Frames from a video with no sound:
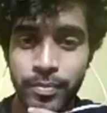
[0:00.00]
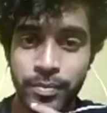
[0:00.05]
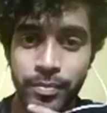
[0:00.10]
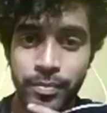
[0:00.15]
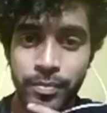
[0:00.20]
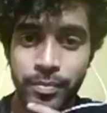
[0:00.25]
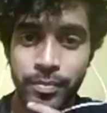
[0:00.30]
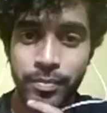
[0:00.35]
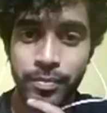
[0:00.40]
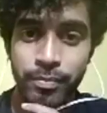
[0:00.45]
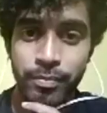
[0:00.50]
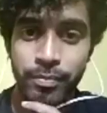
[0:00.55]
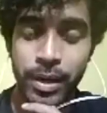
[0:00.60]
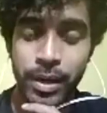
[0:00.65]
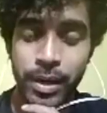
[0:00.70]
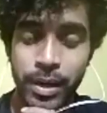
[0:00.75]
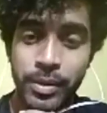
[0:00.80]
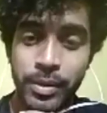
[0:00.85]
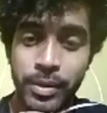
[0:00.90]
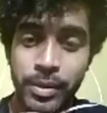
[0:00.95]
by very becoming
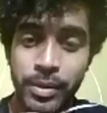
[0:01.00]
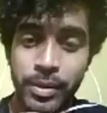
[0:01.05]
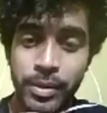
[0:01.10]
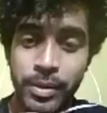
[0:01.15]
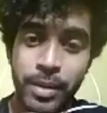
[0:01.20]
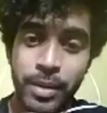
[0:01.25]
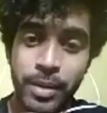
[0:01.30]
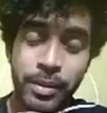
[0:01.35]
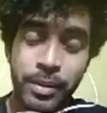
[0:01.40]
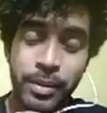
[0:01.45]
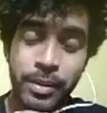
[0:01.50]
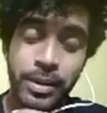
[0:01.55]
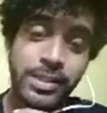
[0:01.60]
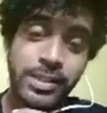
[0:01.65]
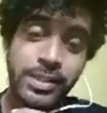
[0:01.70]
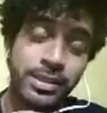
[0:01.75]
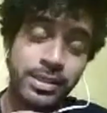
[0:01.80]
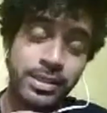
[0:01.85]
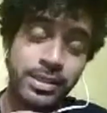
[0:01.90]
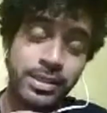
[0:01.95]
good. a
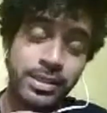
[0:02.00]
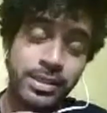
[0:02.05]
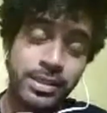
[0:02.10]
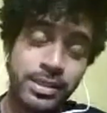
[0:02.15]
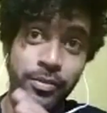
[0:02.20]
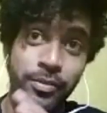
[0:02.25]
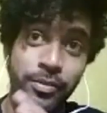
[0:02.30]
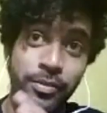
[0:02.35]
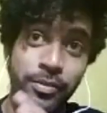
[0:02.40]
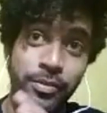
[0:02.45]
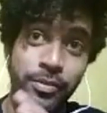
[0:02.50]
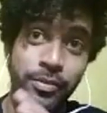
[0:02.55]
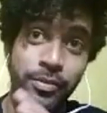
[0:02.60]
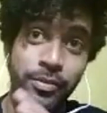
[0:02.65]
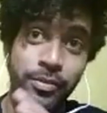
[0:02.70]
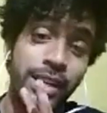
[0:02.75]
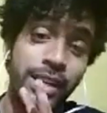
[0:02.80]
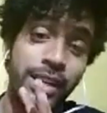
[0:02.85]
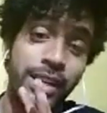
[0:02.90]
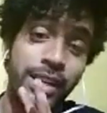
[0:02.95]
very, very, you know,
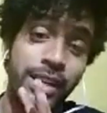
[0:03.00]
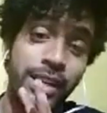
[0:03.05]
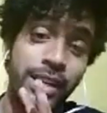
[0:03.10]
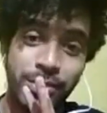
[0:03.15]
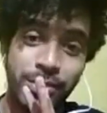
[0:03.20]
very